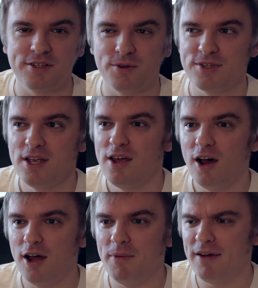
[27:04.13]
because
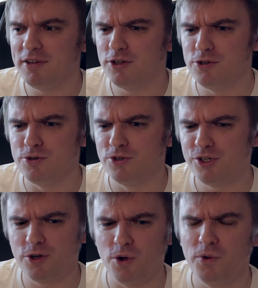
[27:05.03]
I'm having
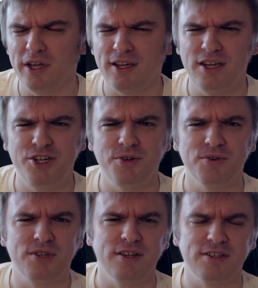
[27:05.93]
huge codec
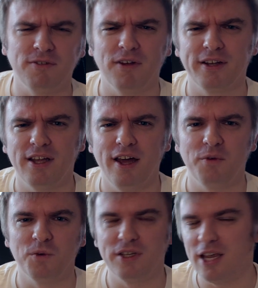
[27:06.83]
issues and stuff like
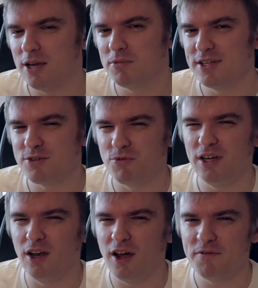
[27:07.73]
that with AMD's
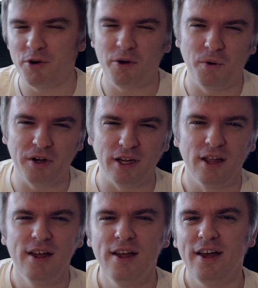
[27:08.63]
Relive recording,